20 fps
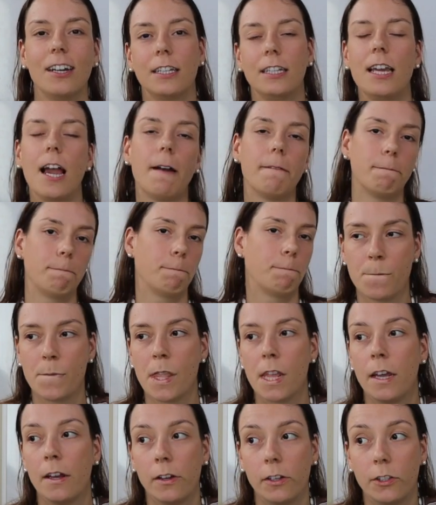Yeah,
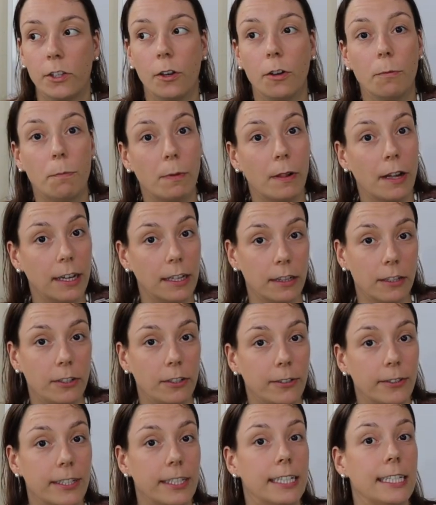so applied
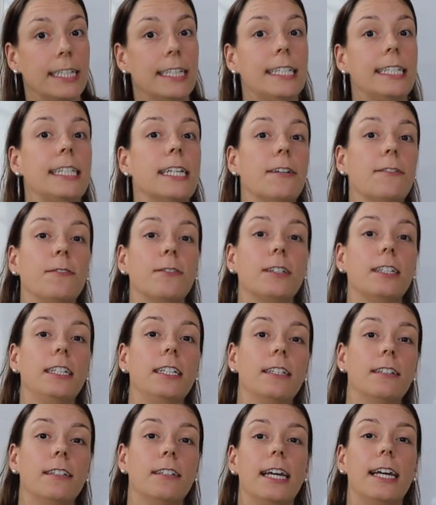linguistics
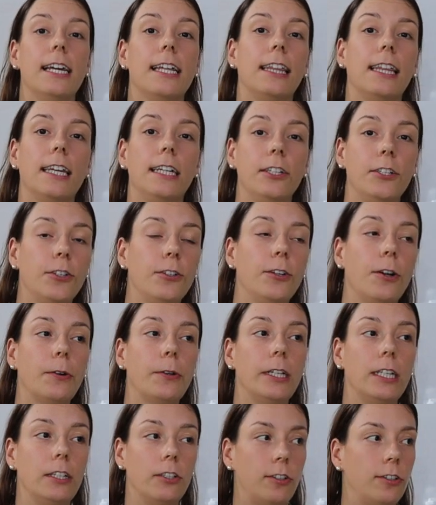definitely a thing to go
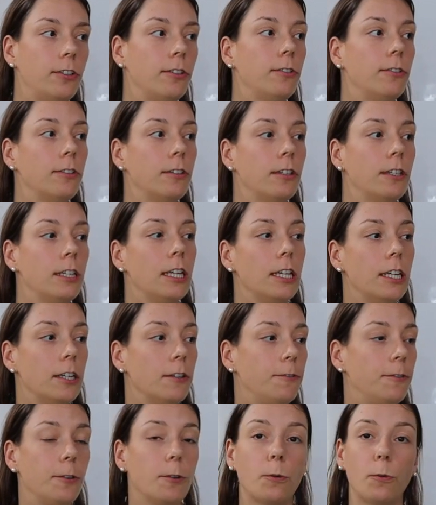into
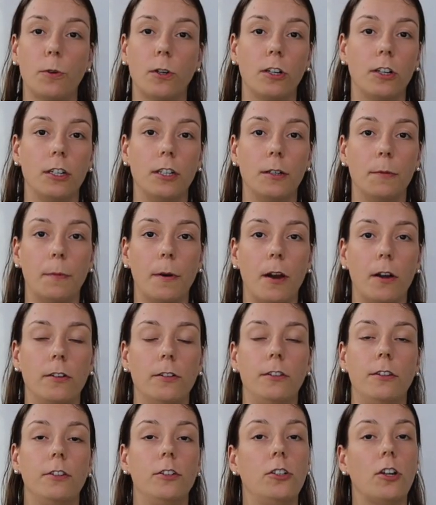if you're worried
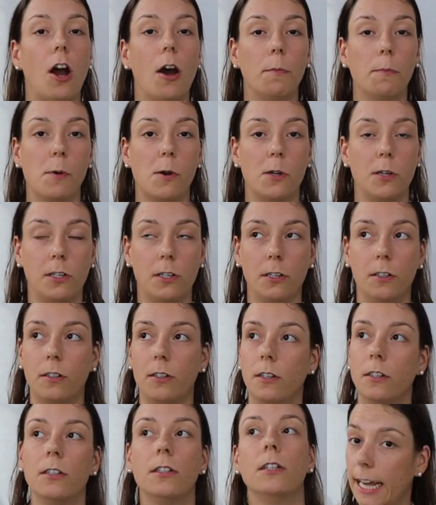about the job
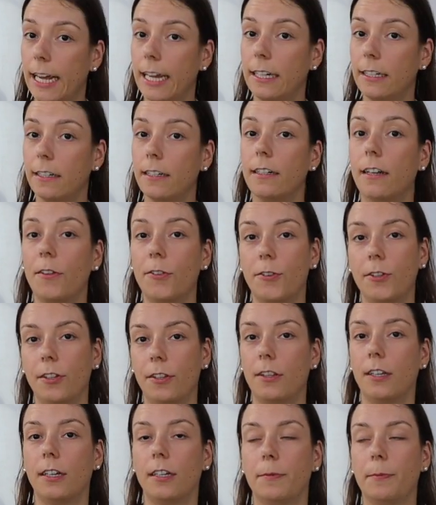market. And another
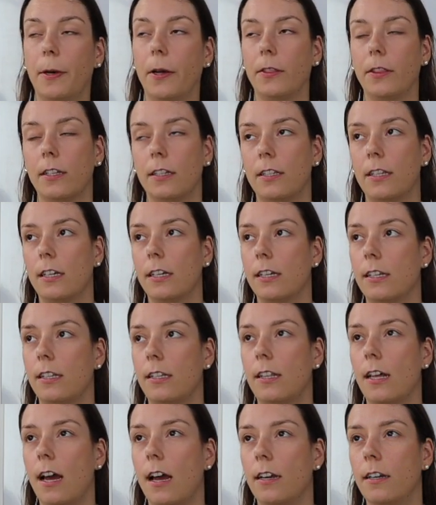good thing about this is
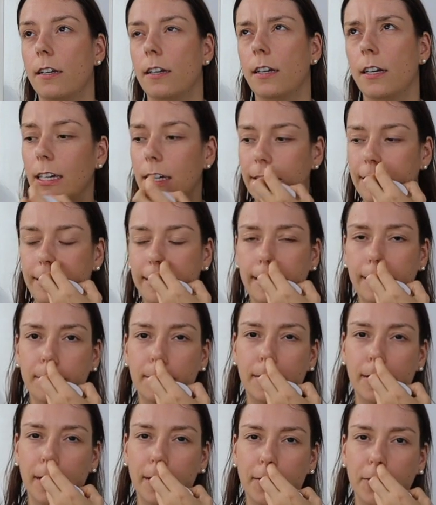that it
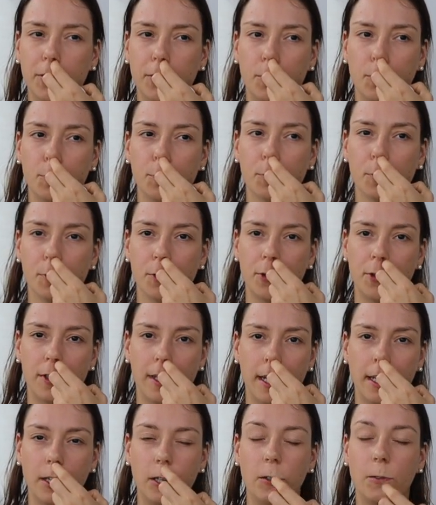seems like the schools
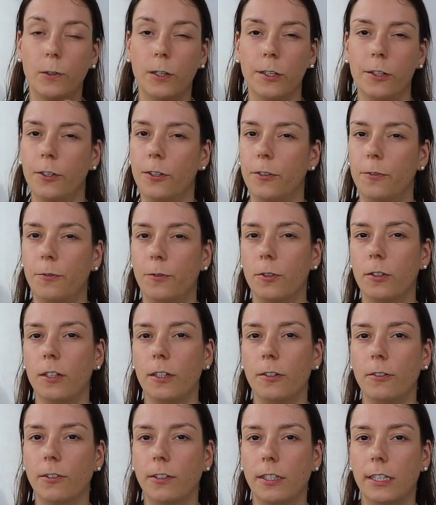that are really good for
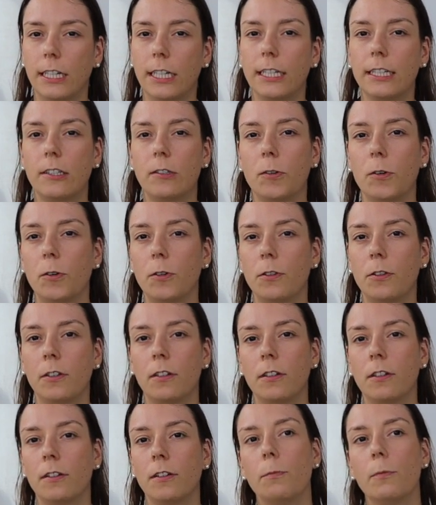linguistics are
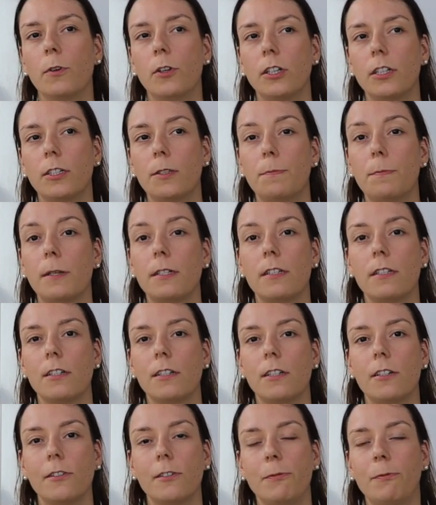the more
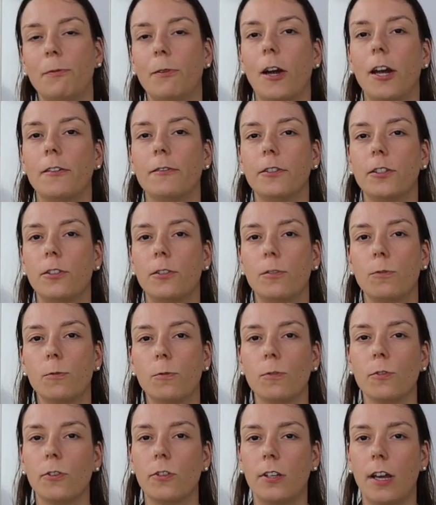expensive private
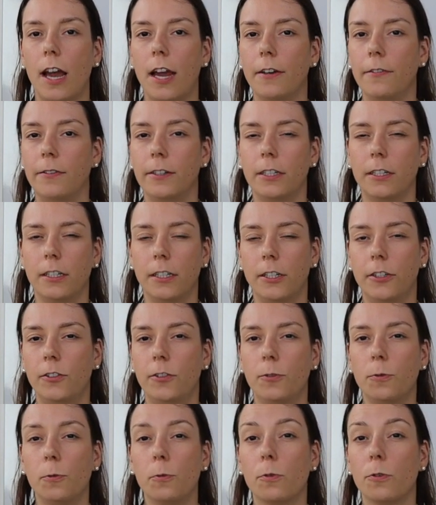schools, Ivy League
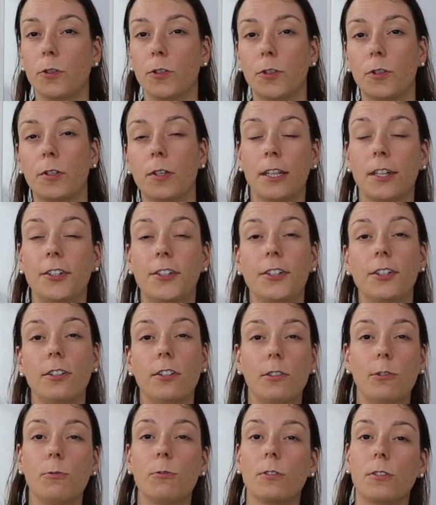schools. The good
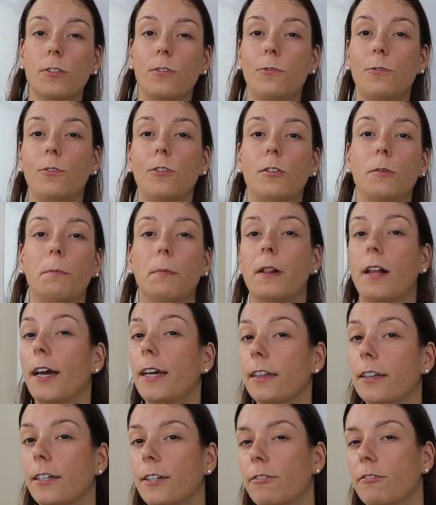schools for
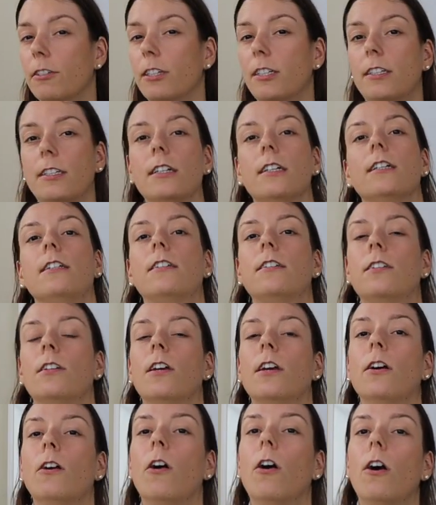applied linguistics
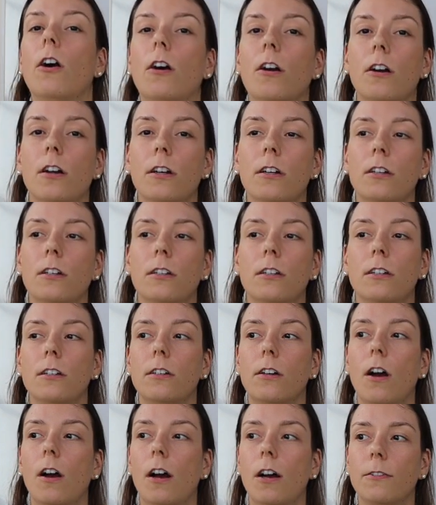are
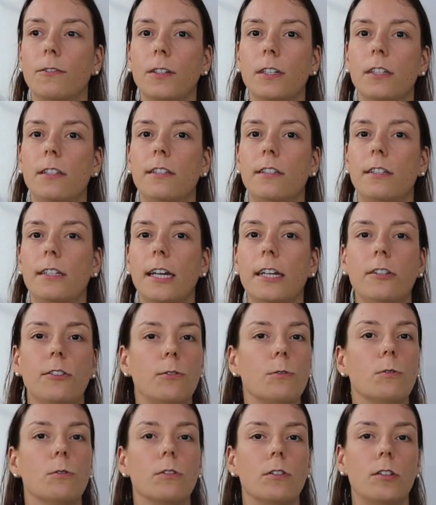often state
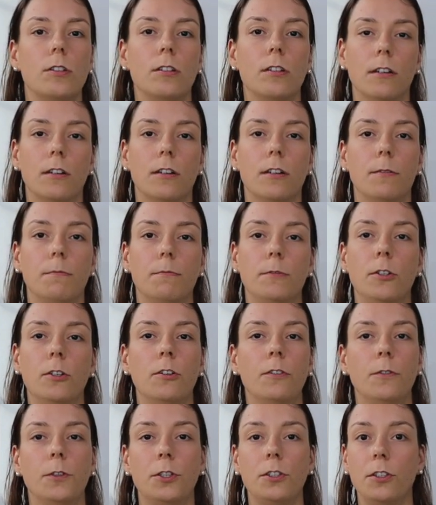schools. Um,
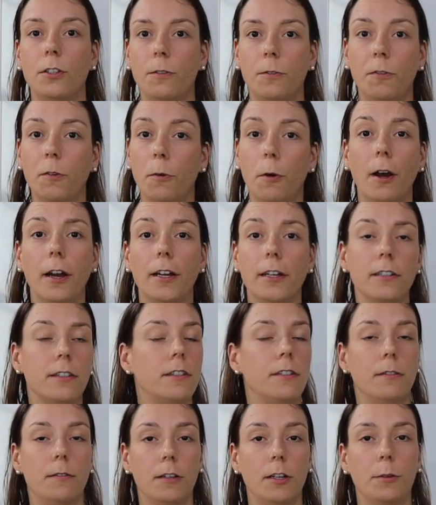University of Hawaii
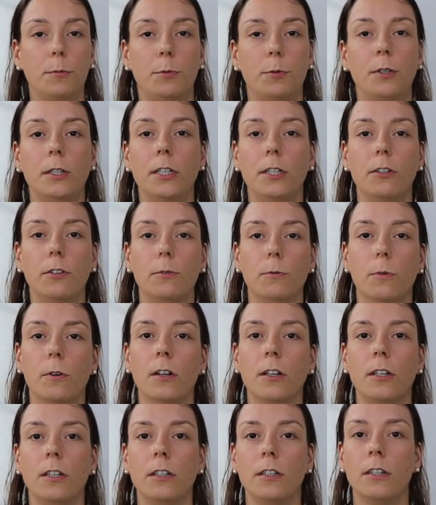is a pretty good
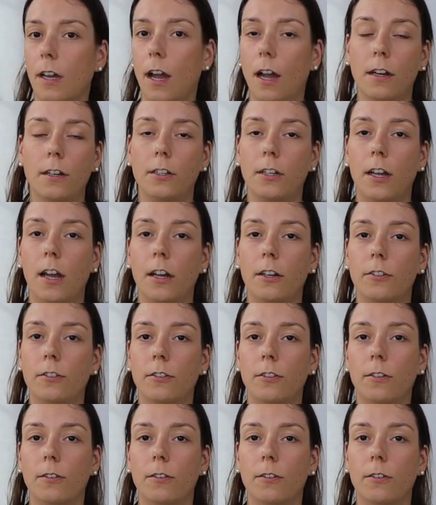one. Actually, I don't